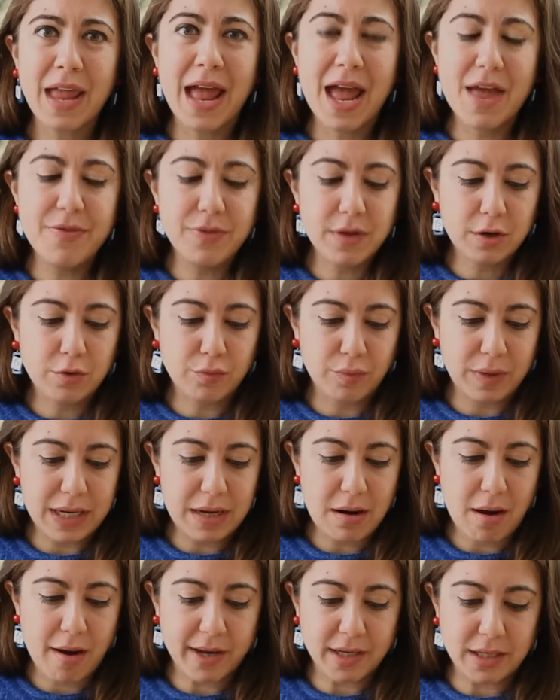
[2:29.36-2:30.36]
And the
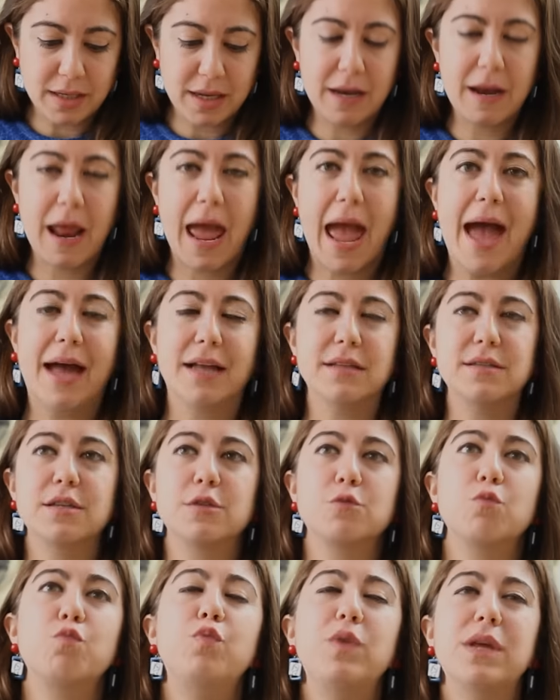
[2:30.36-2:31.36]
green onion adds
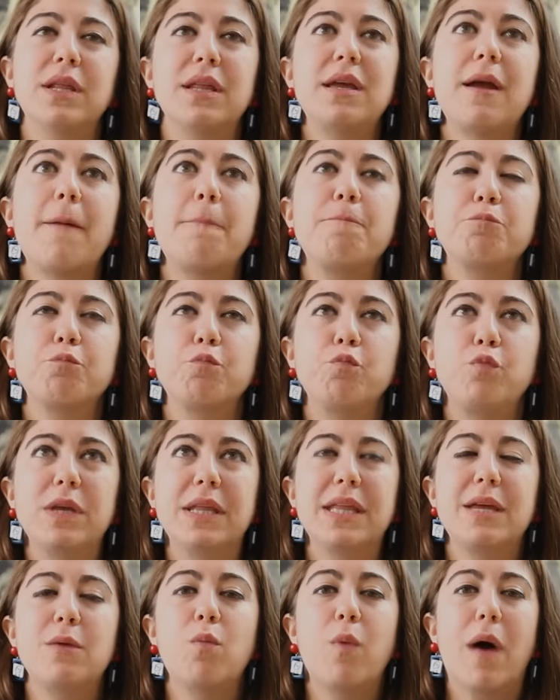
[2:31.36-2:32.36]
this really,
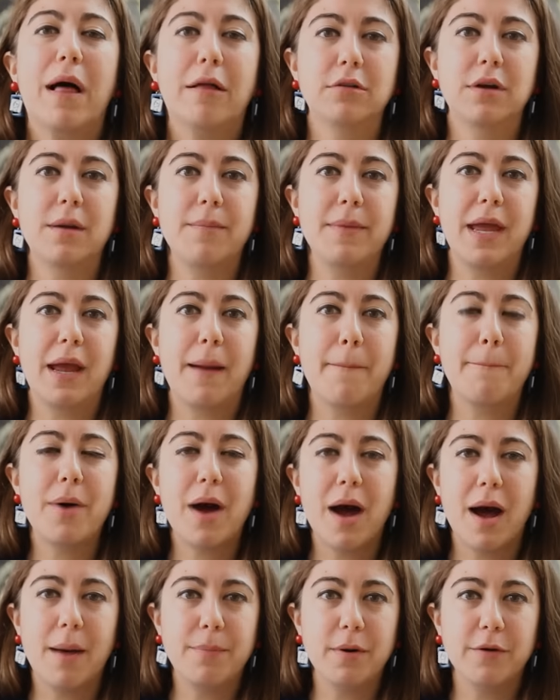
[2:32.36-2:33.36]
really welcoming
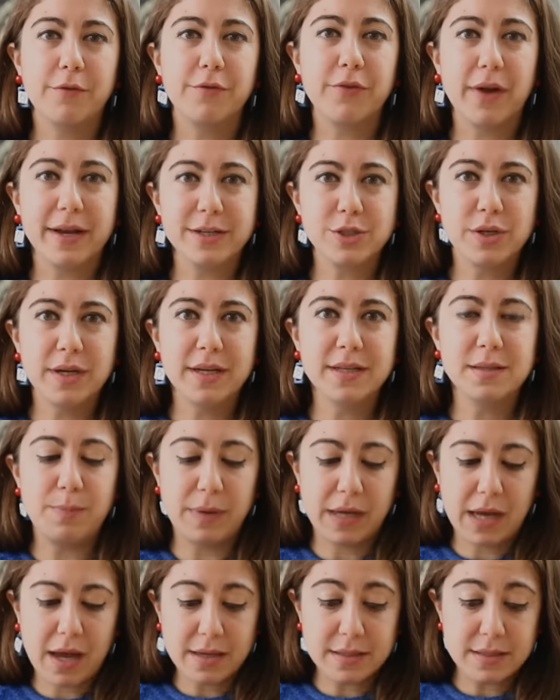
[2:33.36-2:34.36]
pop of freshness
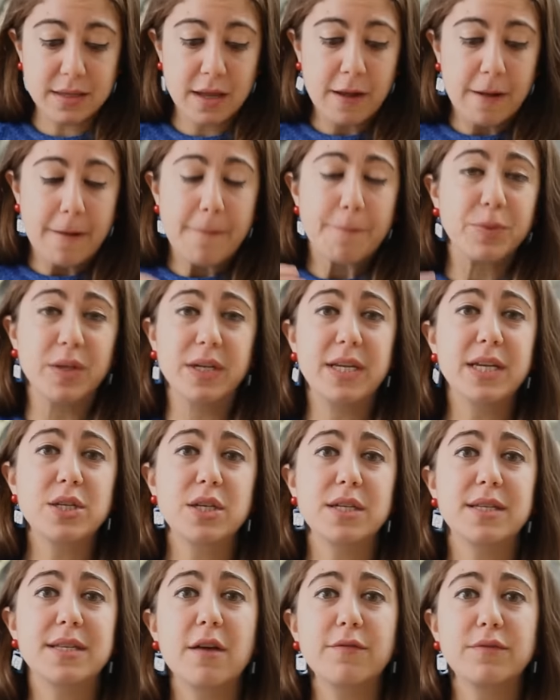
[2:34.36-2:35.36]
because the dish
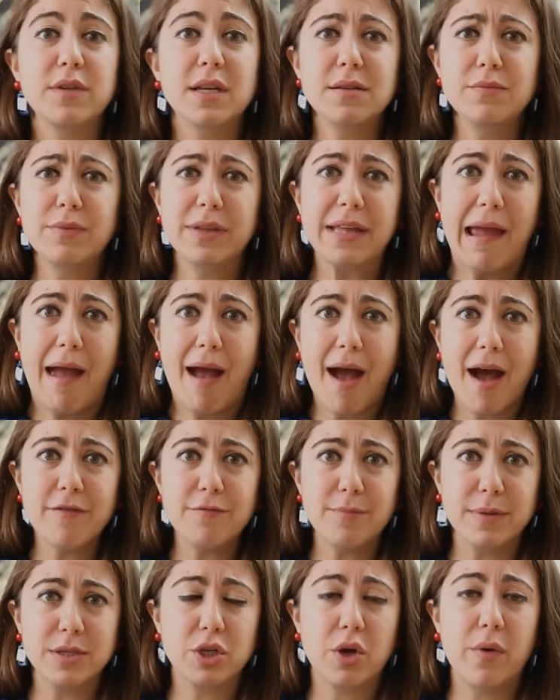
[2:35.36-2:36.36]
itself doesn't really have
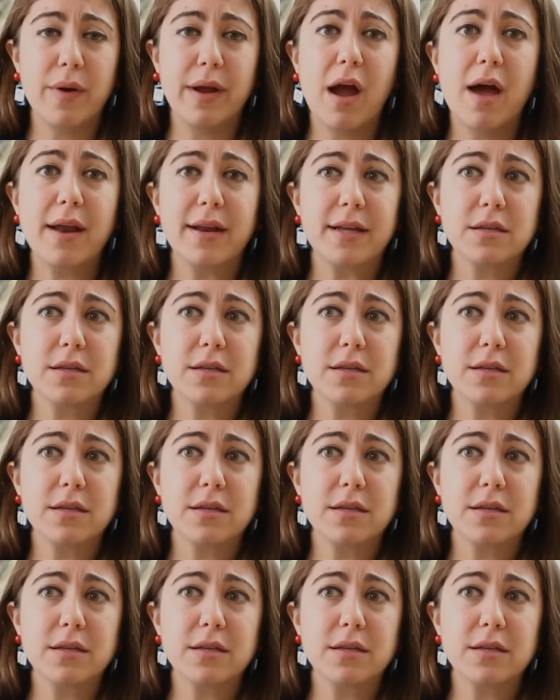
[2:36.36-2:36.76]
much going on.